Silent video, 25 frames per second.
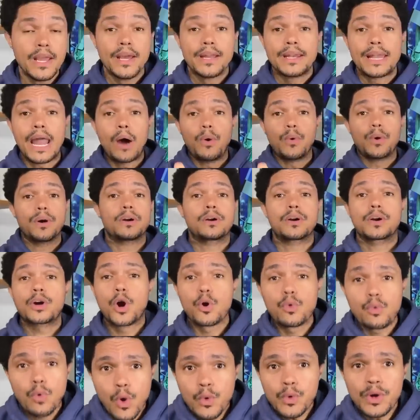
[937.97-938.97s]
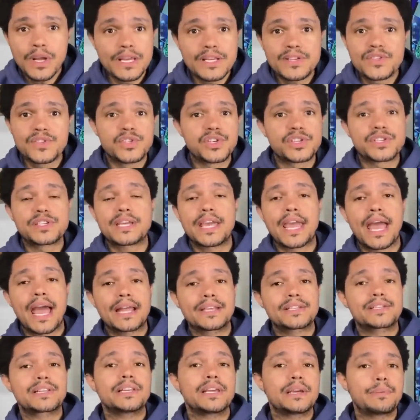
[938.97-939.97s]
Now, Corona isn't just
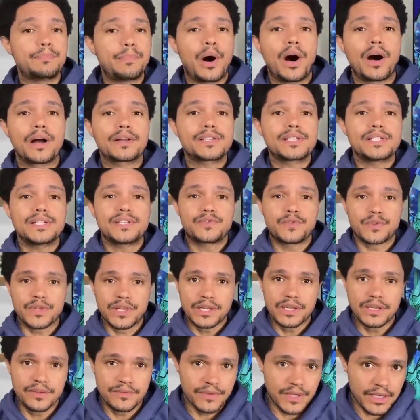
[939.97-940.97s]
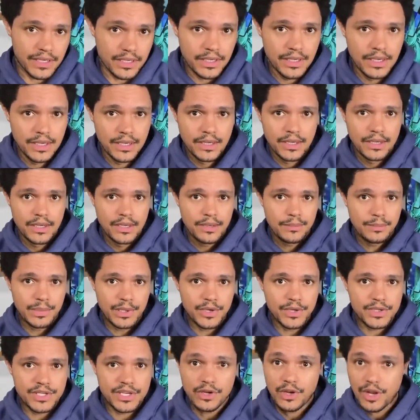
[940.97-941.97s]
canceling parties for the living,
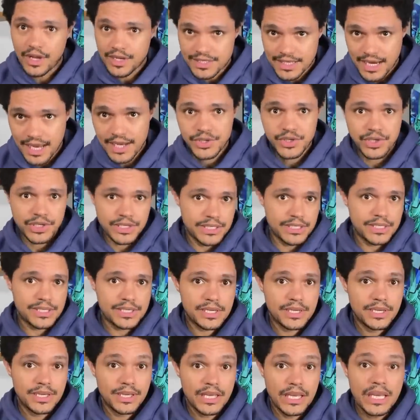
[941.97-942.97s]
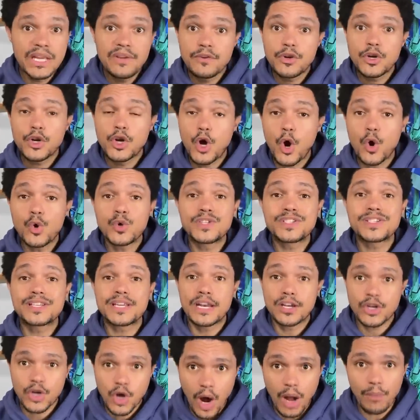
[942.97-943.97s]
because in Los Angeles, even ghosts
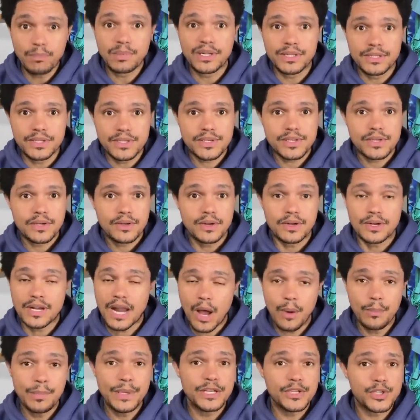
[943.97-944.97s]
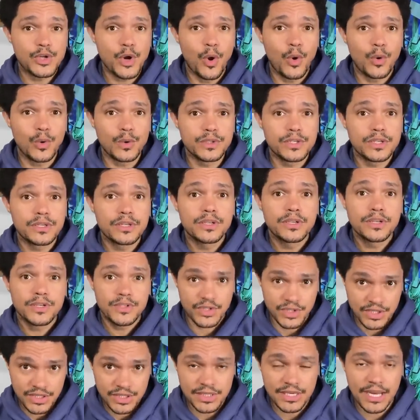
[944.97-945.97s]
and goblins are now being told
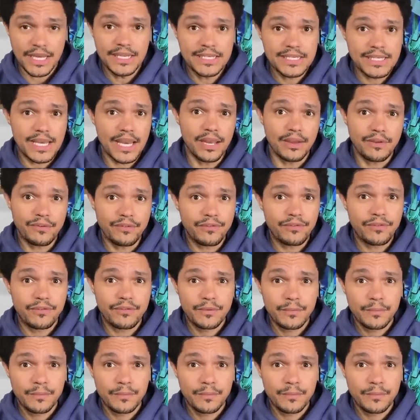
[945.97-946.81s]
to stay safe.